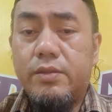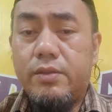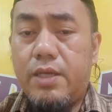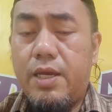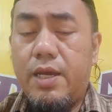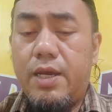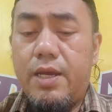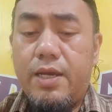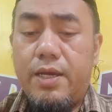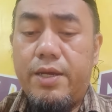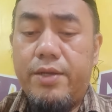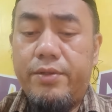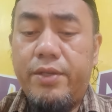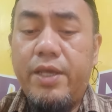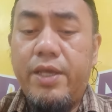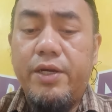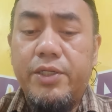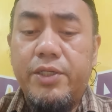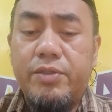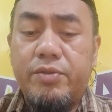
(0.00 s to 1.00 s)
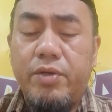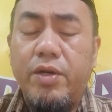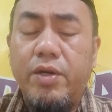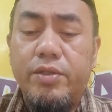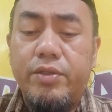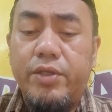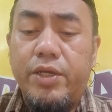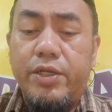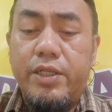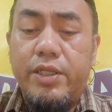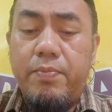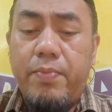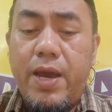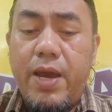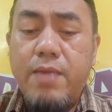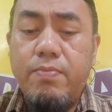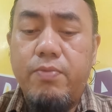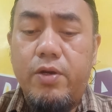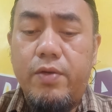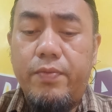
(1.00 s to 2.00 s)
There is Trinity in the
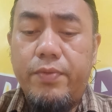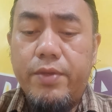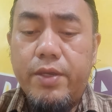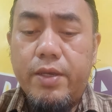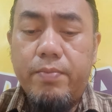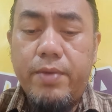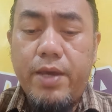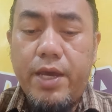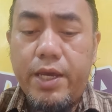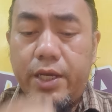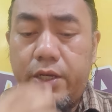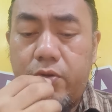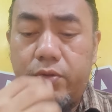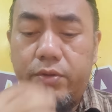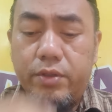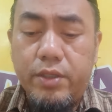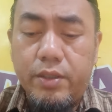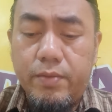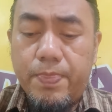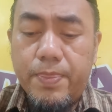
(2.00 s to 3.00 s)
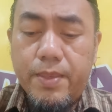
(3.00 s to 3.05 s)
Bible. May I quote it?